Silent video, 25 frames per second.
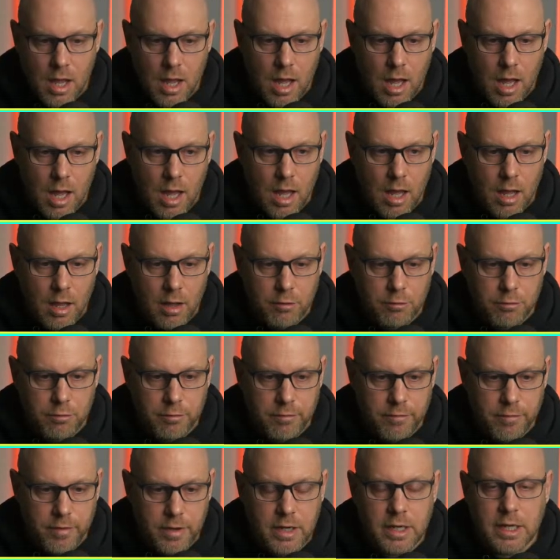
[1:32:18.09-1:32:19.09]

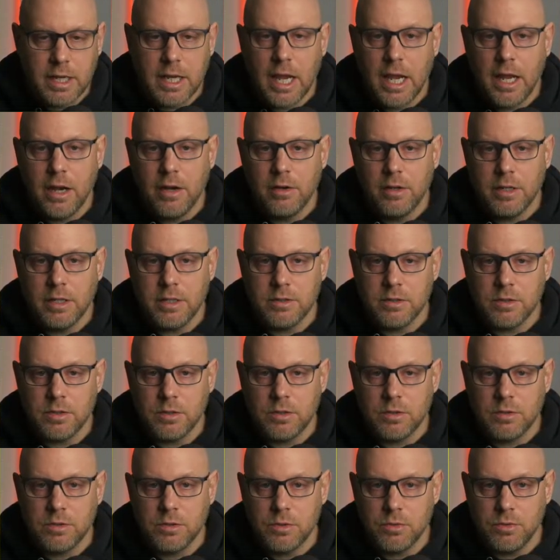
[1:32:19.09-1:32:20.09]
Vindicator is
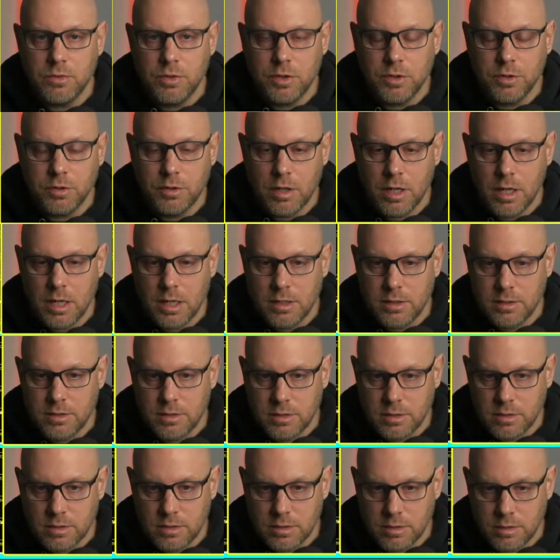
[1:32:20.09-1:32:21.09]
also Duras.